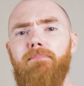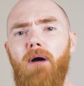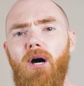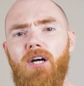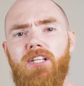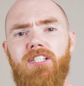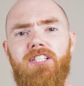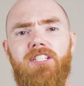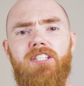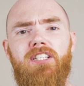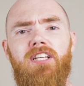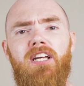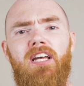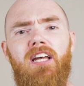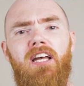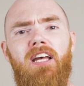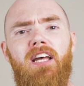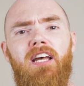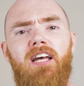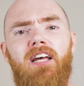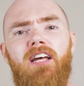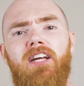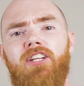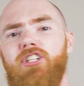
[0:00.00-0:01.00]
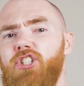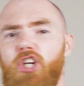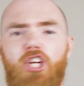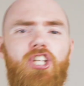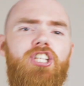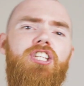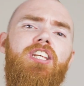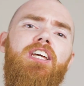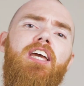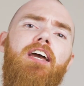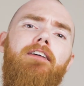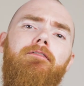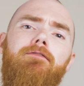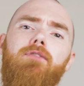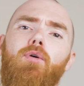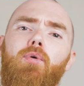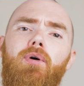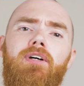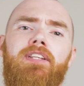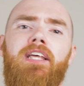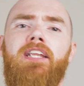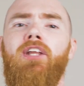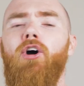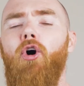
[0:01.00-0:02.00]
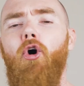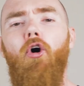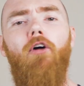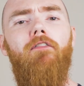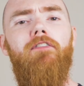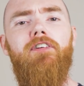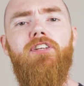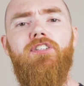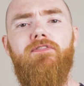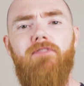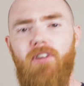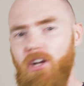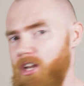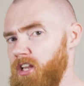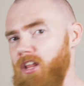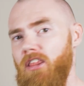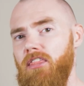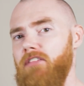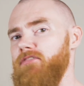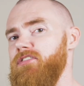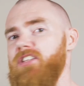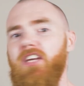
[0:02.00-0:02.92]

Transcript: bus just to get voted into office for another